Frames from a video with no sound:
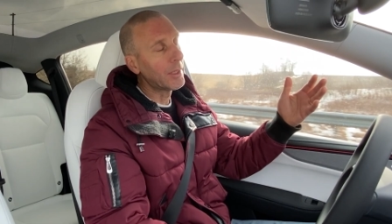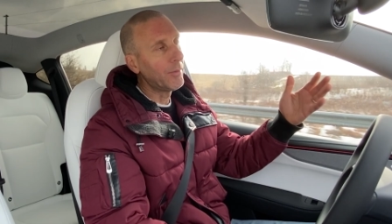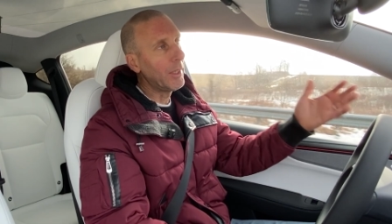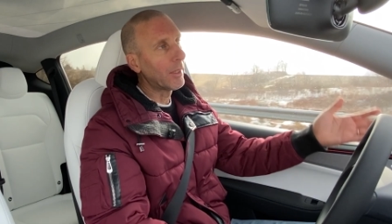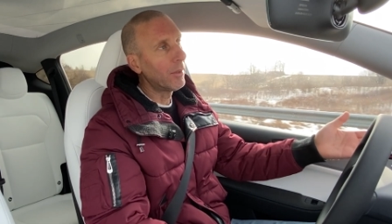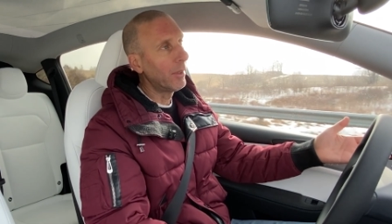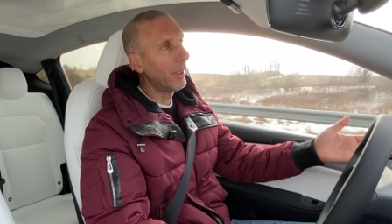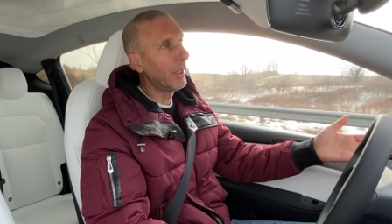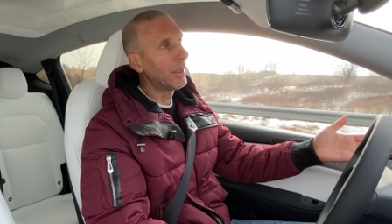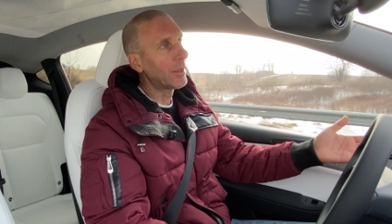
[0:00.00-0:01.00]
vehicle
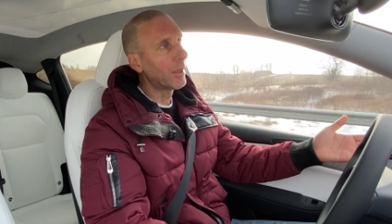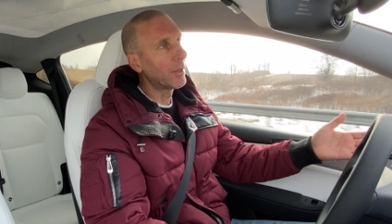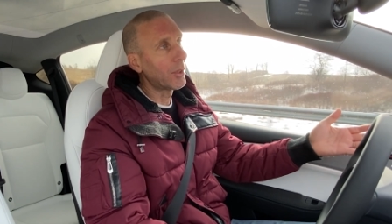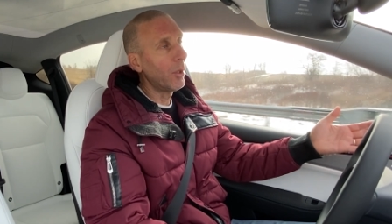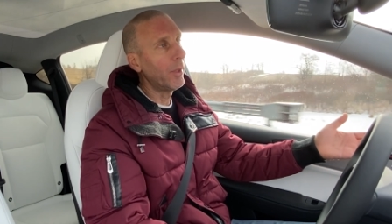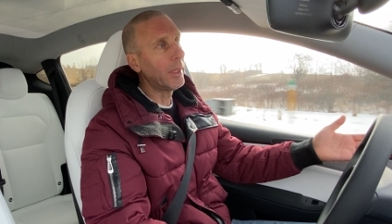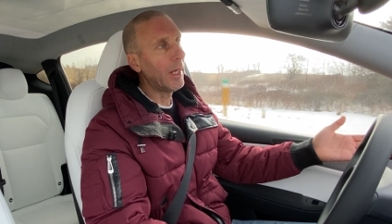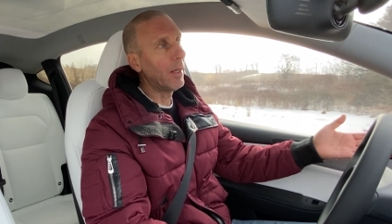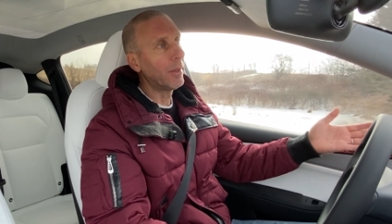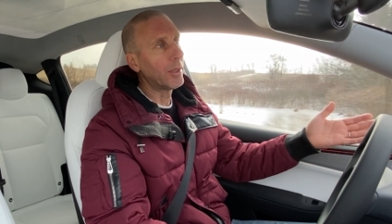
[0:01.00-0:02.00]
is slowing
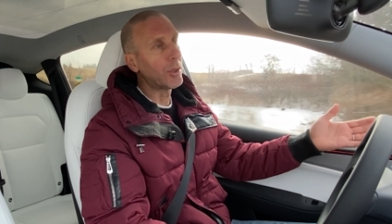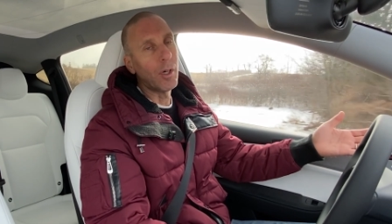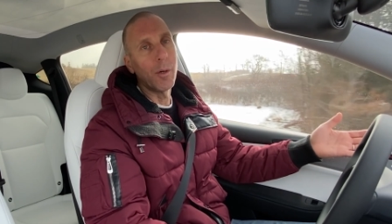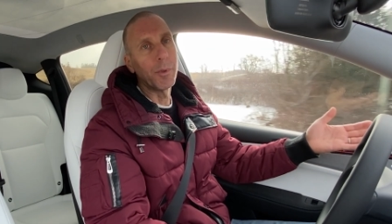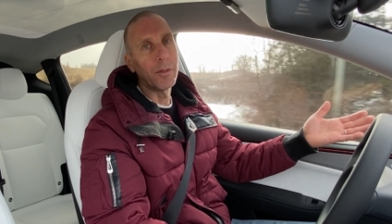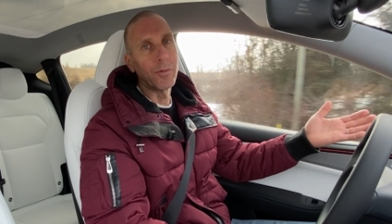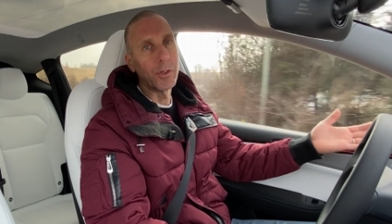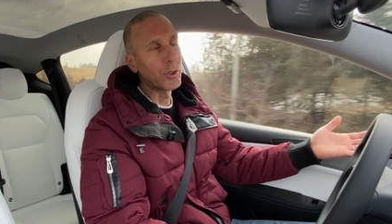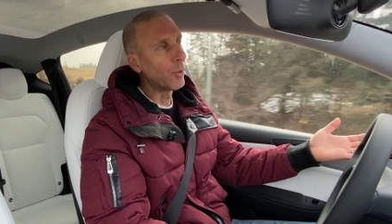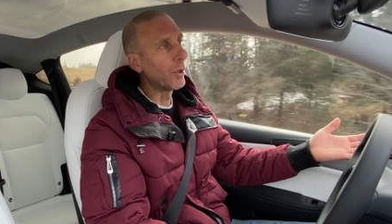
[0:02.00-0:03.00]
down and stopping for
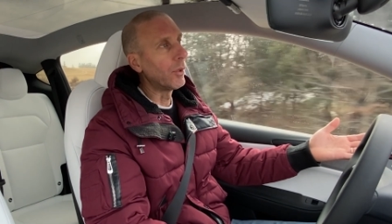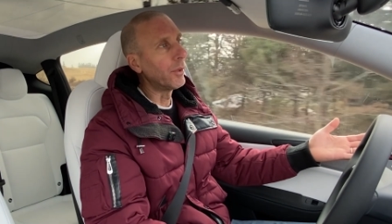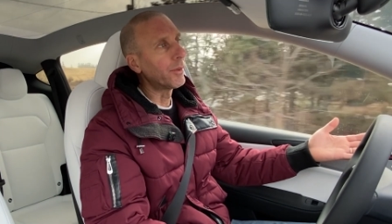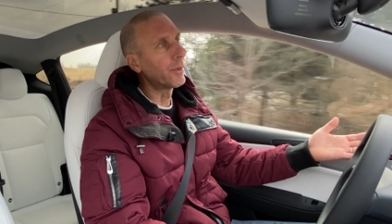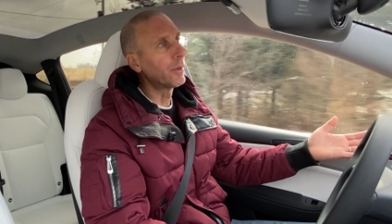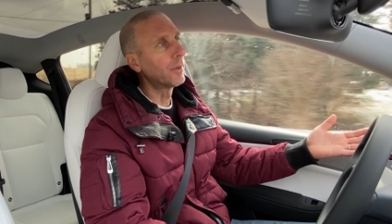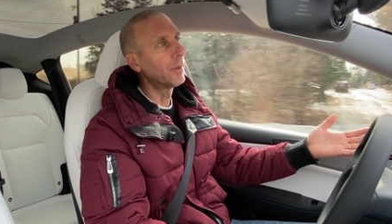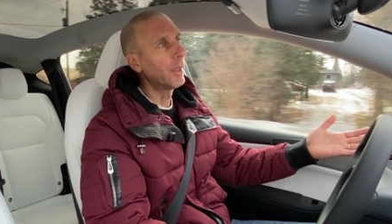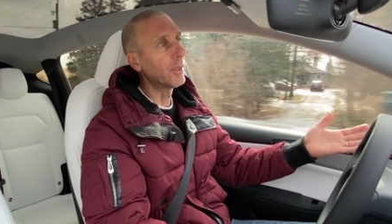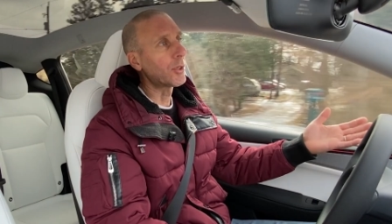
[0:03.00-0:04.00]
squirrels.
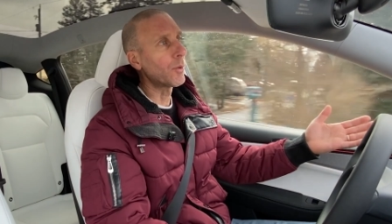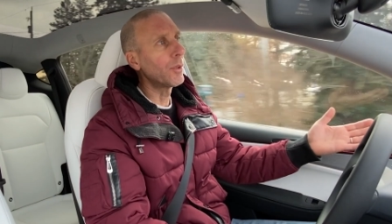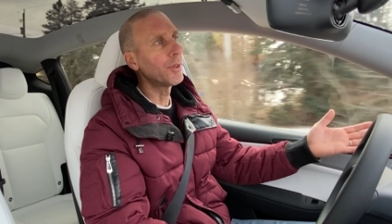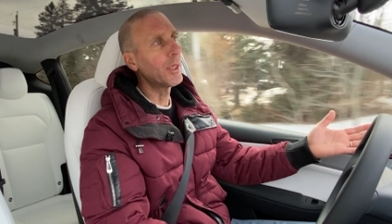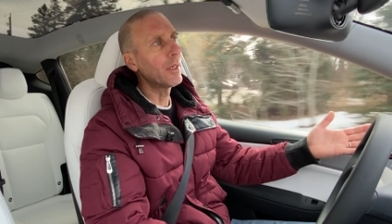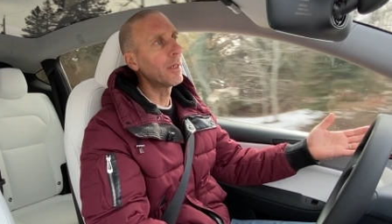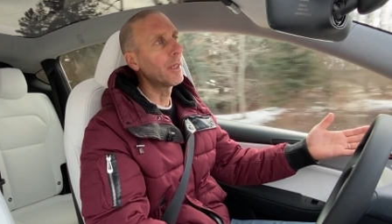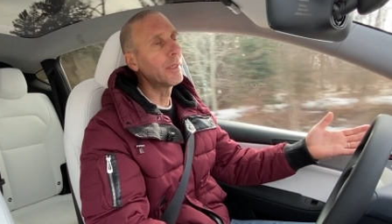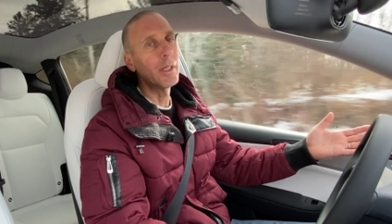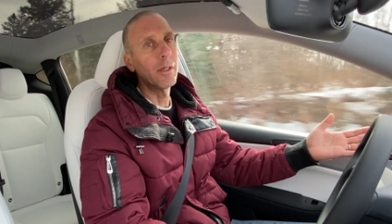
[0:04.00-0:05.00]
And the squirrels here in
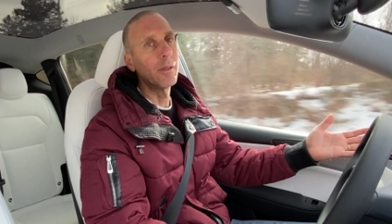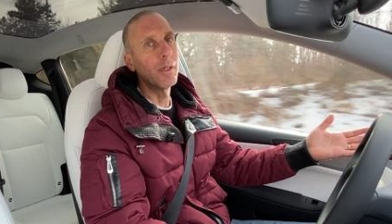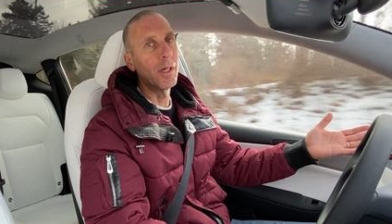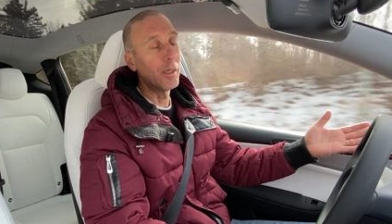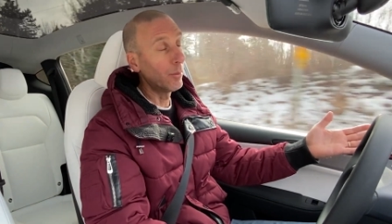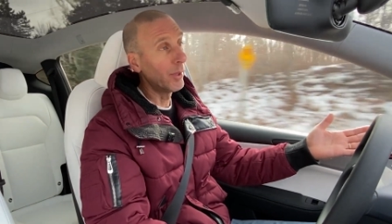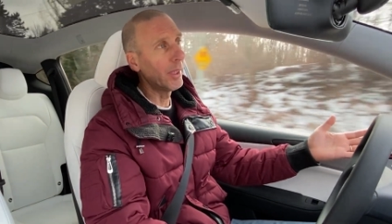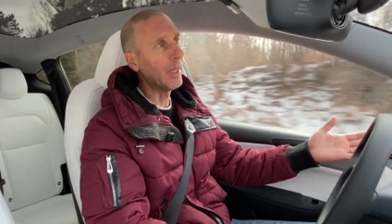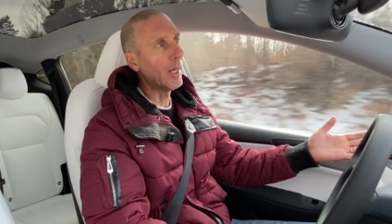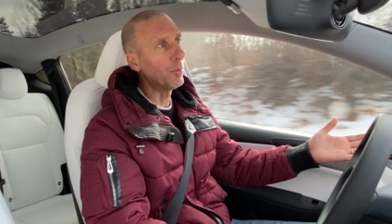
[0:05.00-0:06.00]
Ontario aren't
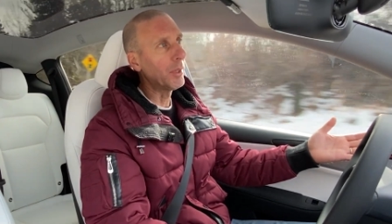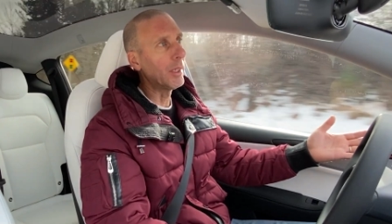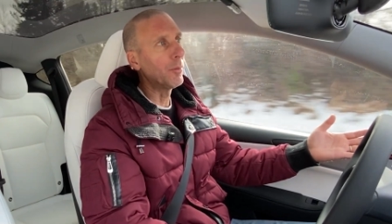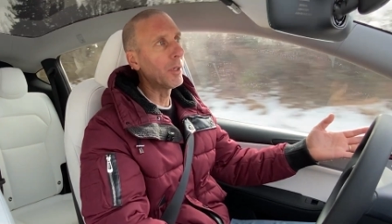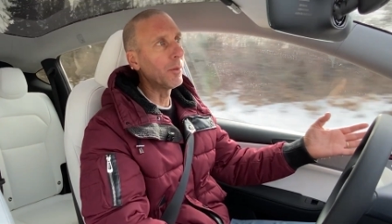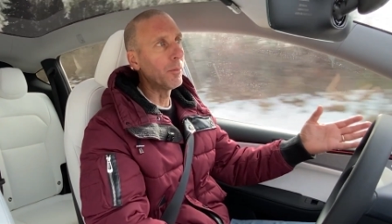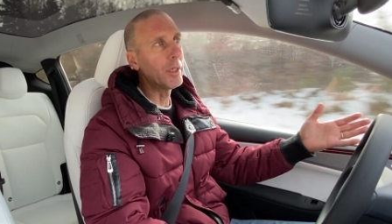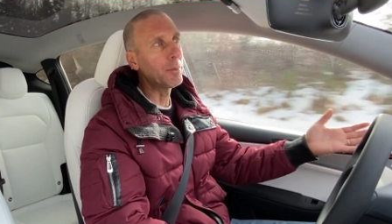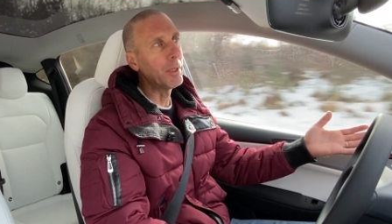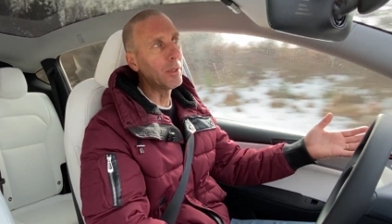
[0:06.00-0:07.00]
really that big, but it
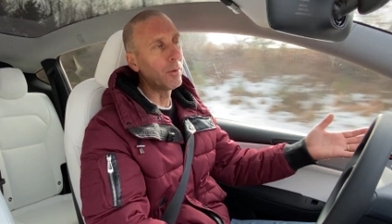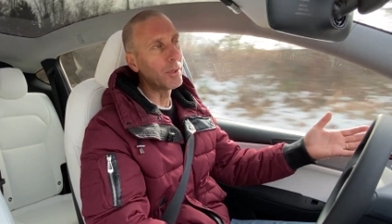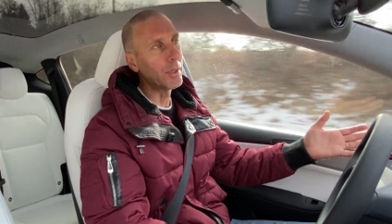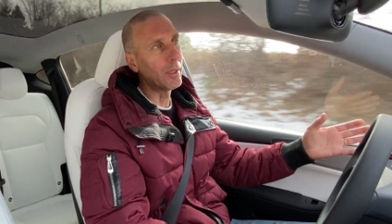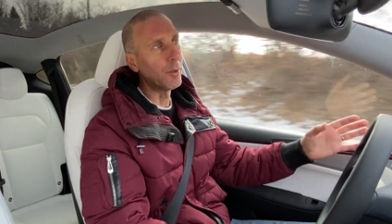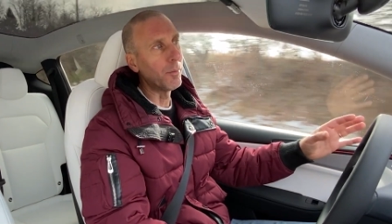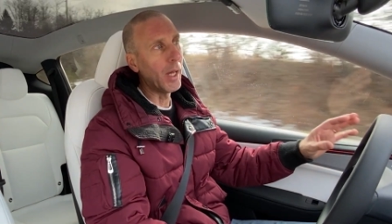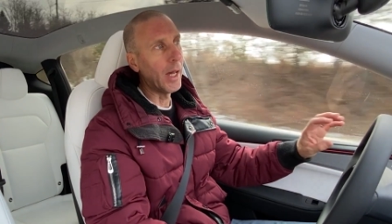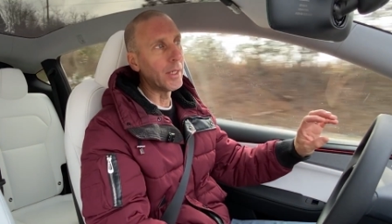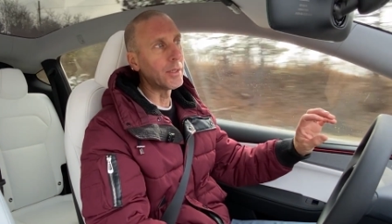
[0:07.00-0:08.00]
must be noticing them
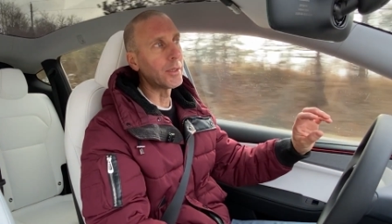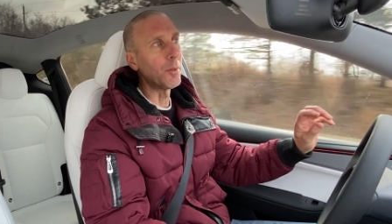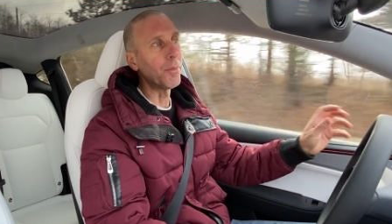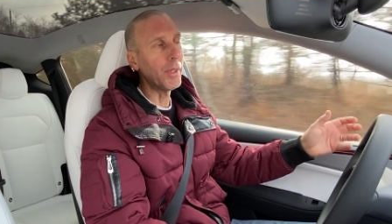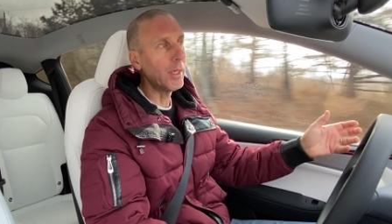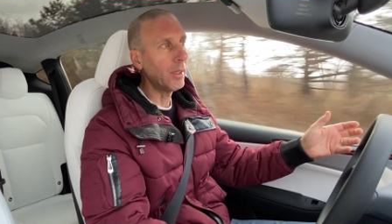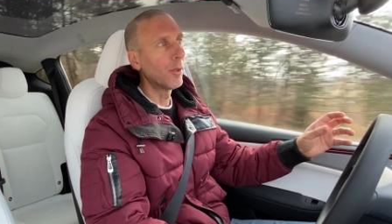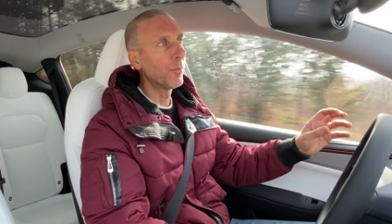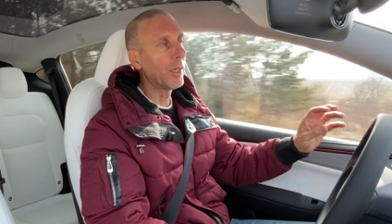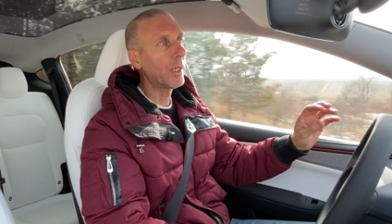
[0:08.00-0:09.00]
as something.
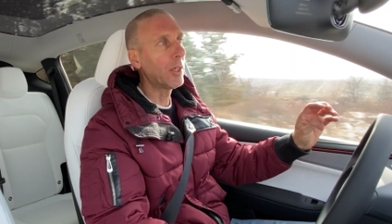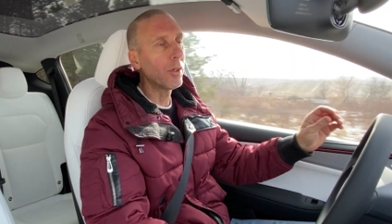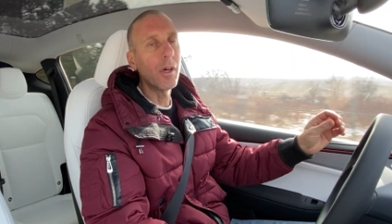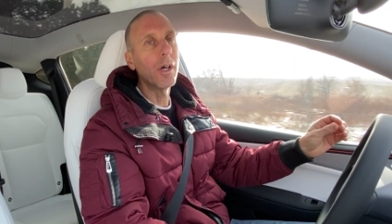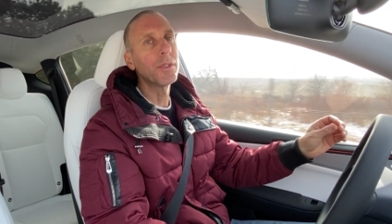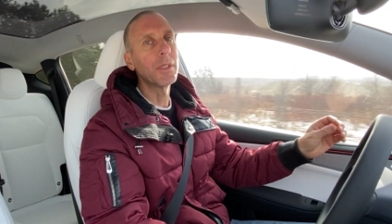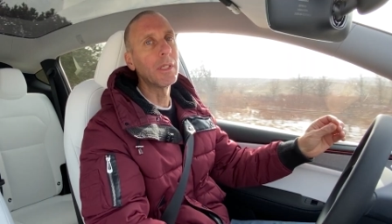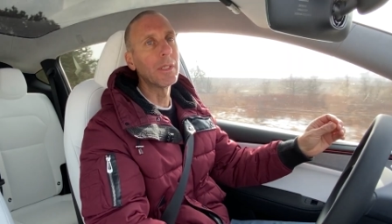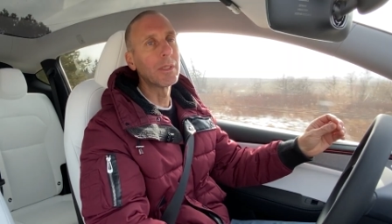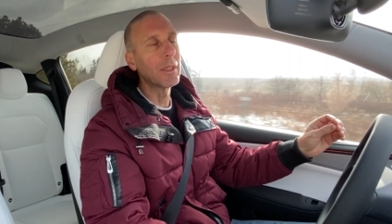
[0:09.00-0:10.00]
My curiosity
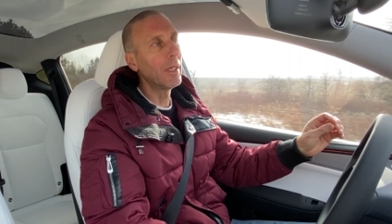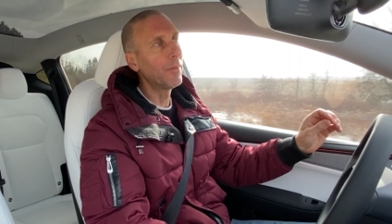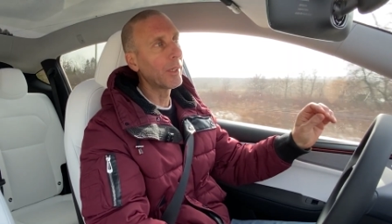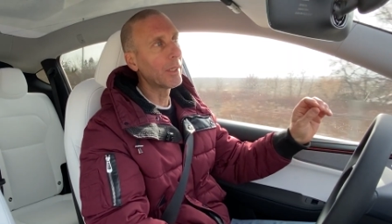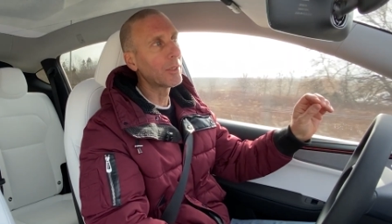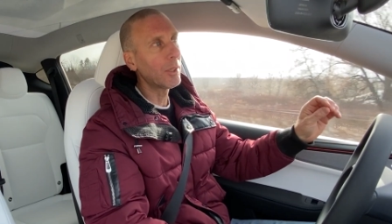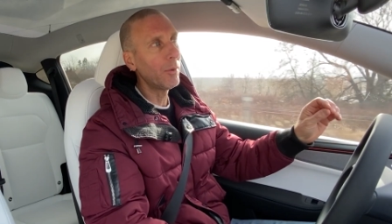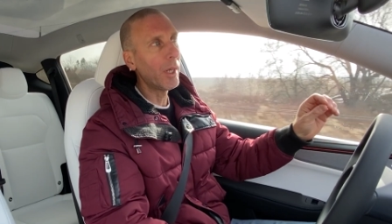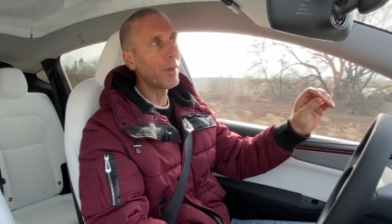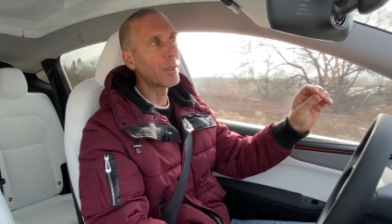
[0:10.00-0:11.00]
is, if it can slow
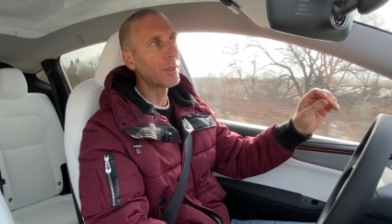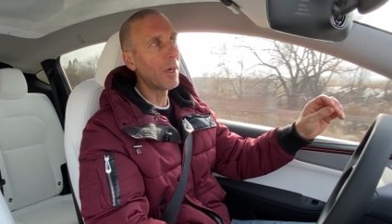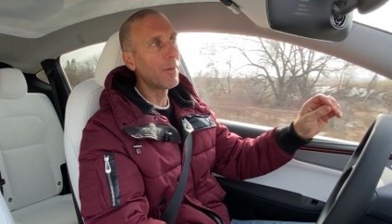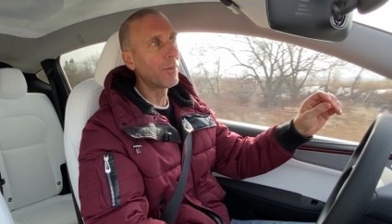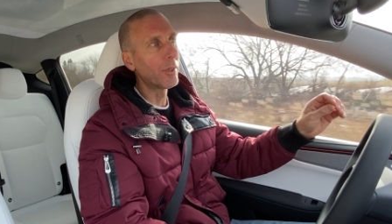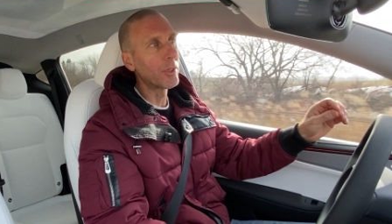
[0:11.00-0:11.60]
down and stop for a